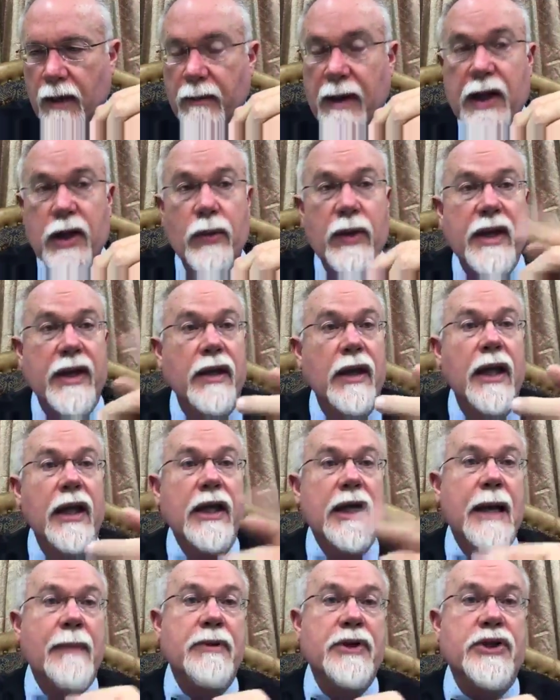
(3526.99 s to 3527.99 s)
By the way,
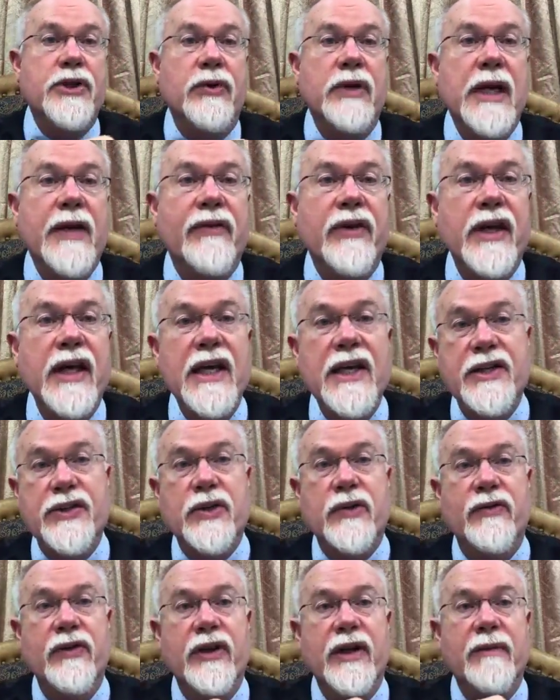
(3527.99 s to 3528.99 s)
helicopters don't have
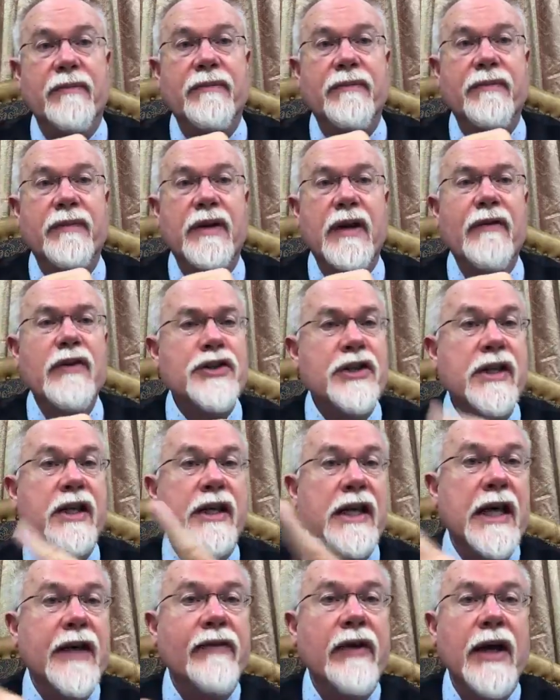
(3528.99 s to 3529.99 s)
kings over them. You ever seen a
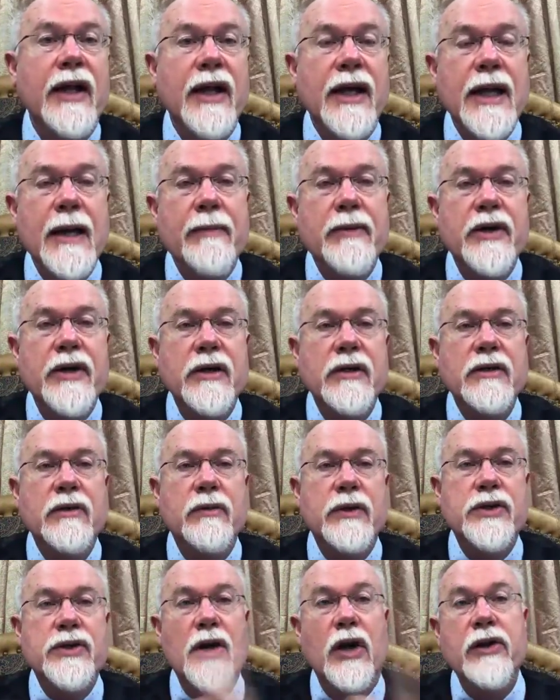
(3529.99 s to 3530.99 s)
king of a helicopter,
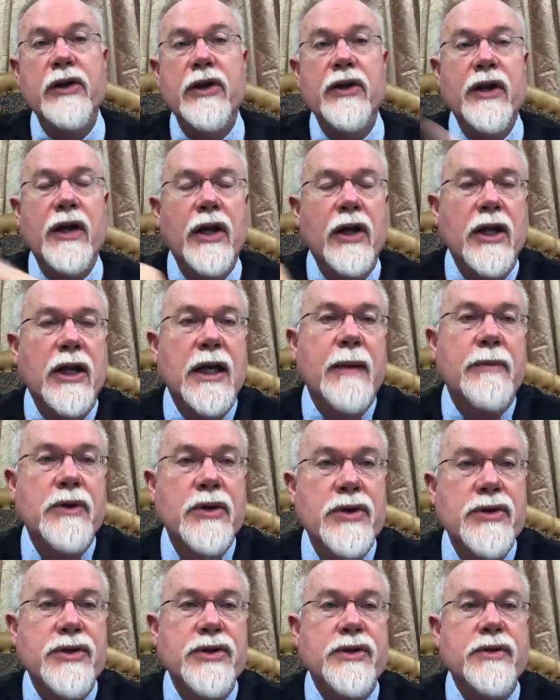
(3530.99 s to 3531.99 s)
which all the other
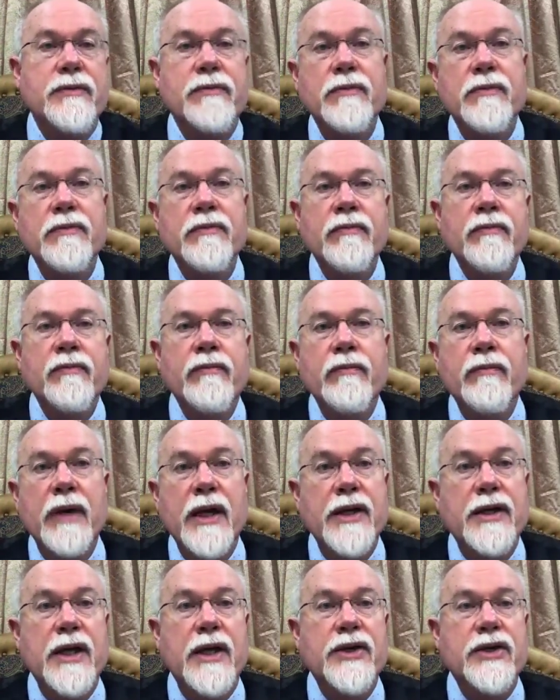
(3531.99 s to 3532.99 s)
helicopters
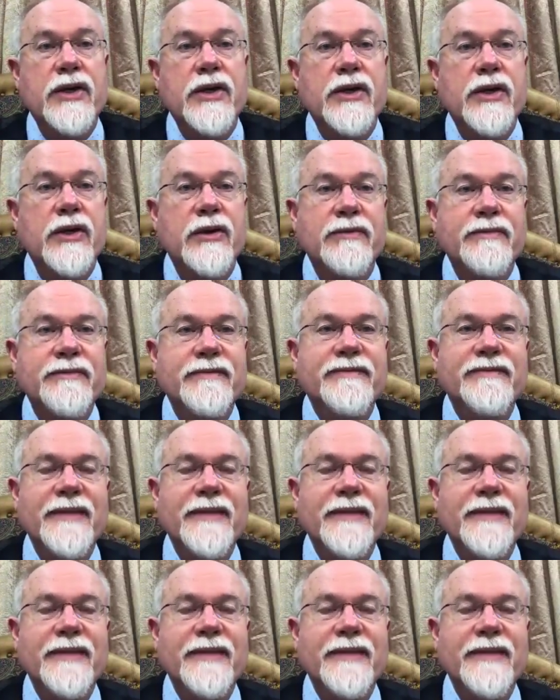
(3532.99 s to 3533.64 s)
pay attention to?